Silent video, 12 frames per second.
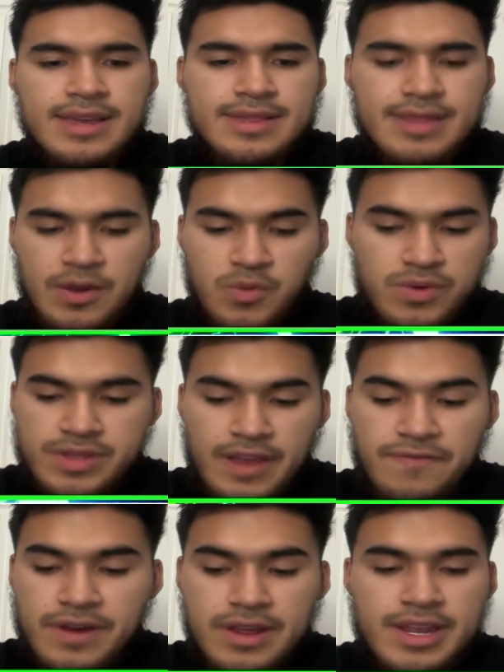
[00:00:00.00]
like
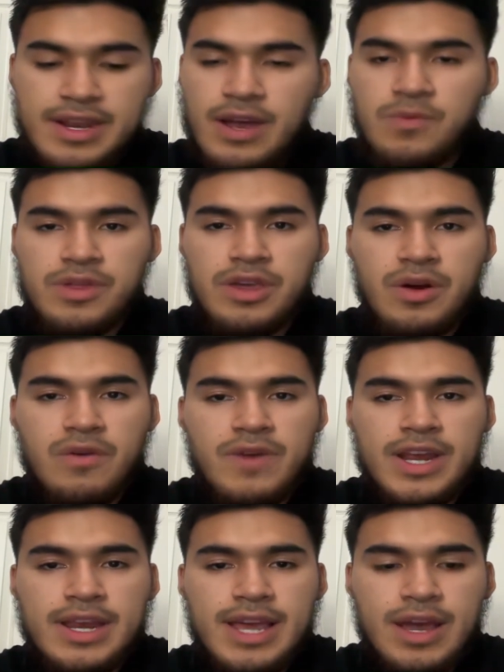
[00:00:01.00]
definitely not where they are
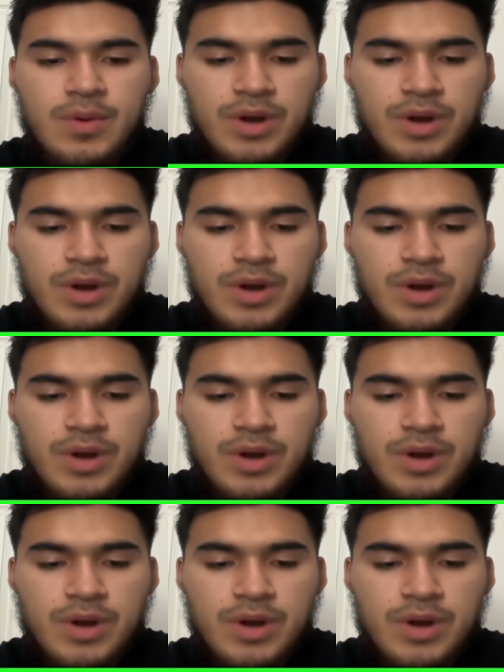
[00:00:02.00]
right now,